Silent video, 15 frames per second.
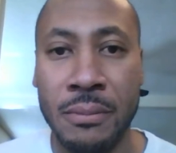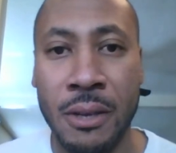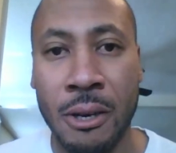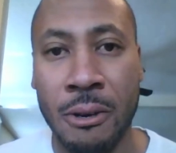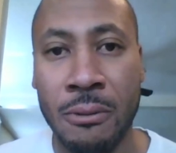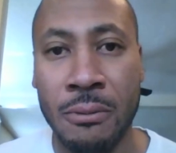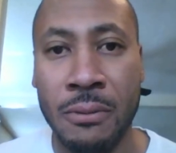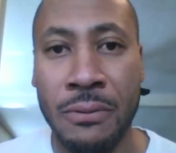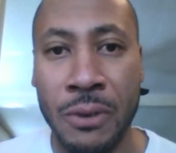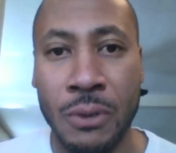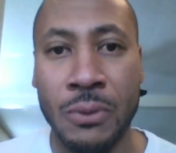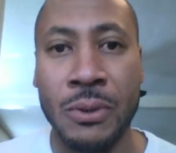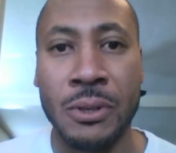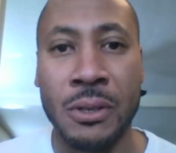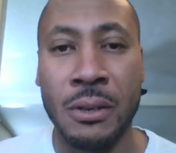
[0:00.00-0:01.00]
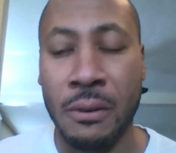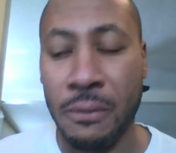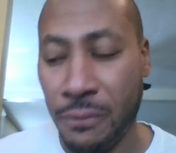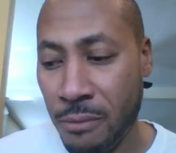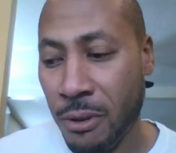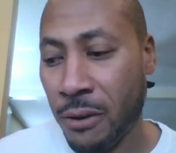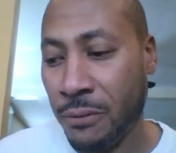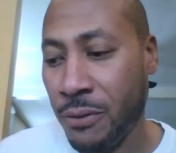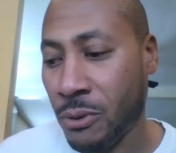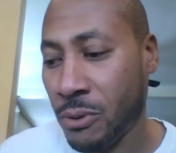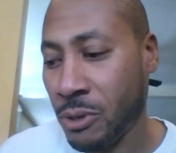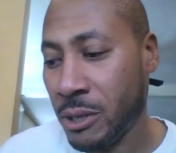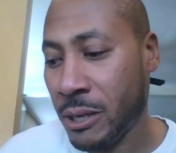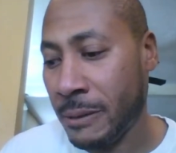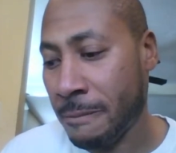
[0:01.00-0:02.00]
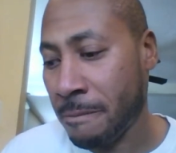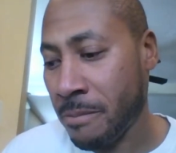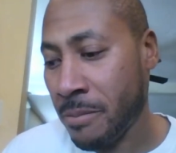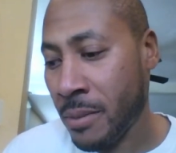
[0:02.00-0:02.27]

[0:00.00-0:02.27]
you know, viewers, you know, female viewers, and